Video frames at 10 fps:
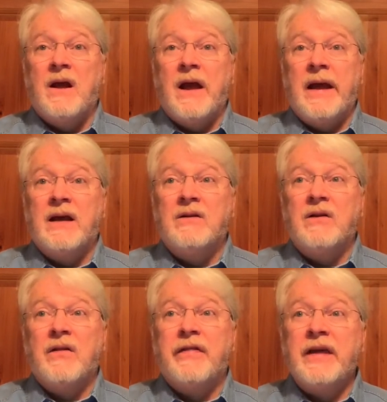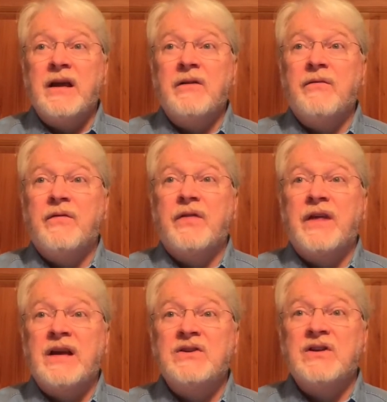And think of
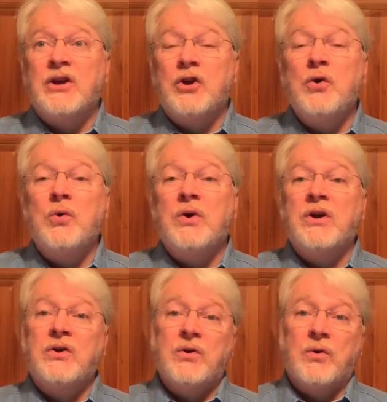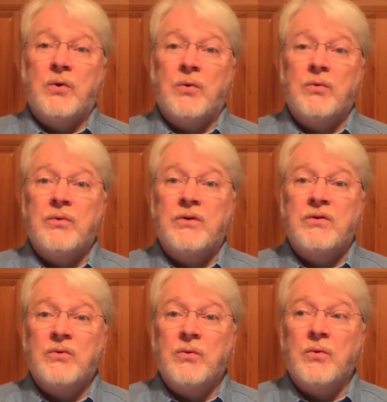things that you can do
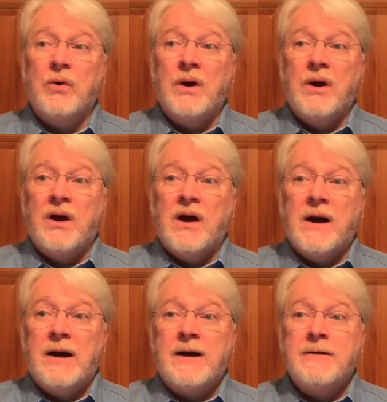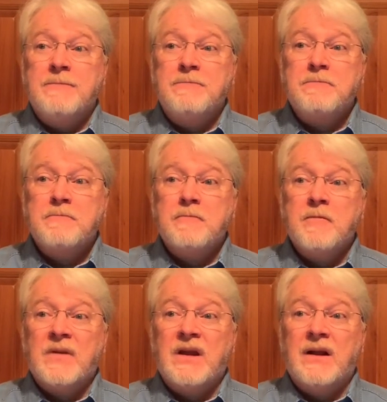to um,
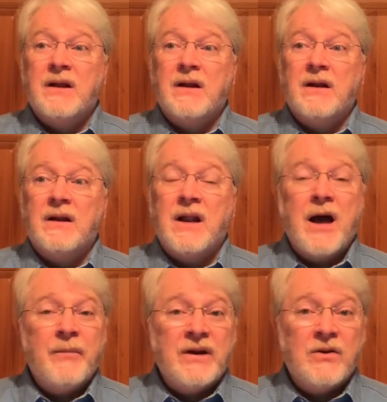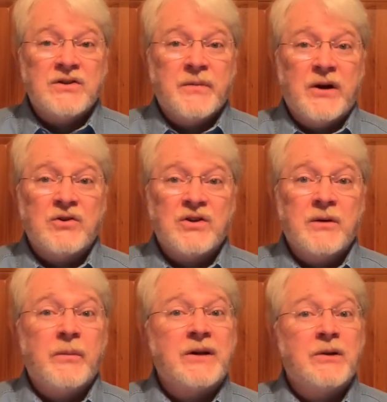not be dull spiritually,
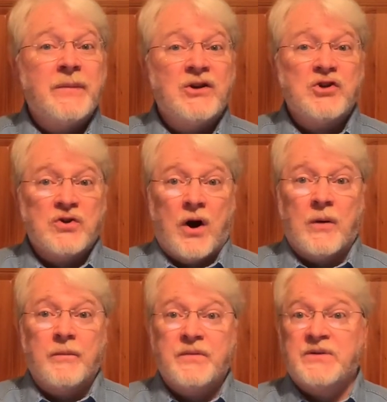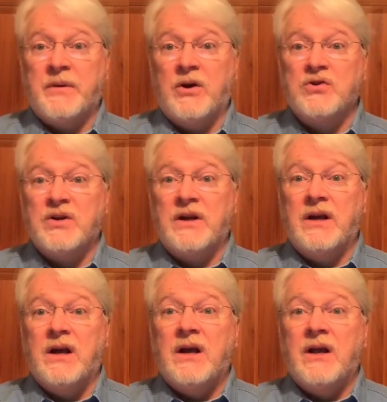but to be sharp spiritually.
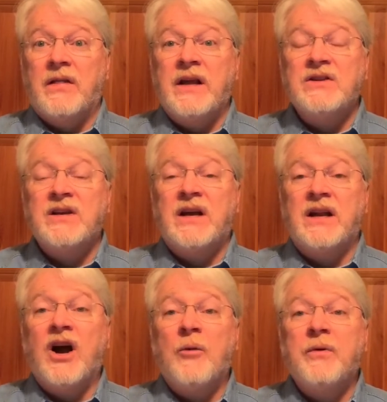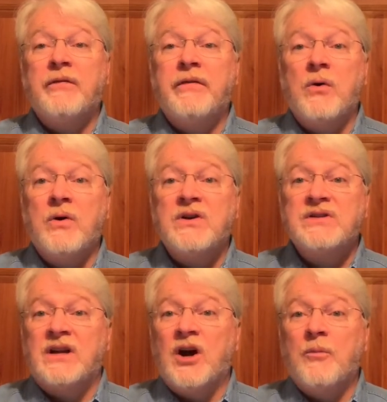Things that can help your focus
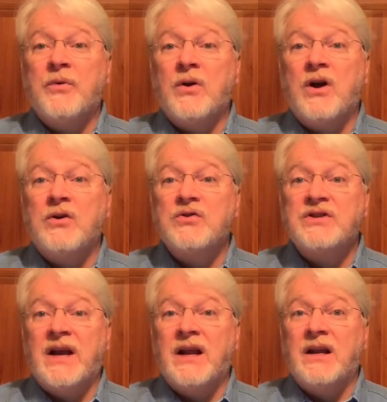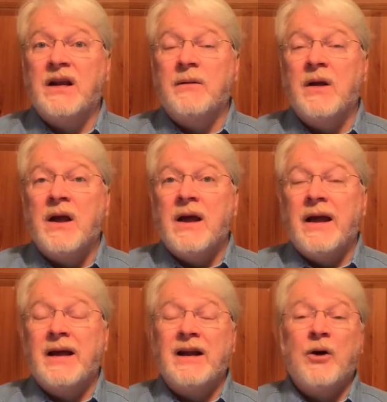and help your understanding
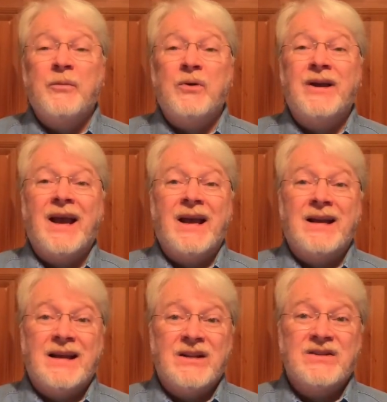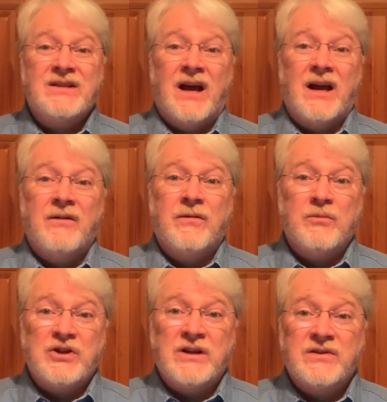and help you gain insight from
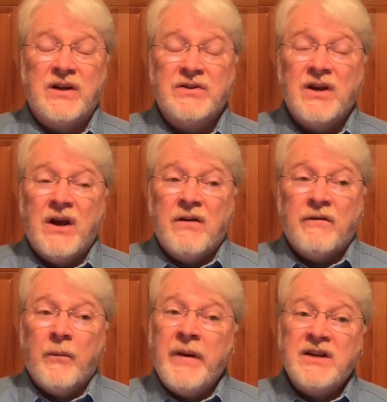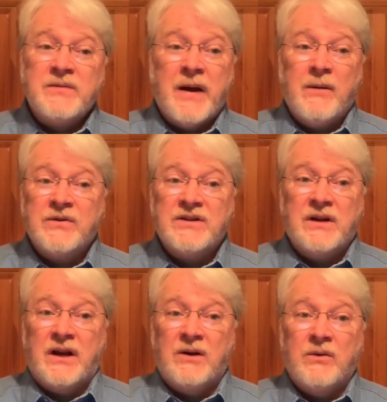Jesus. For me, it's Bible study.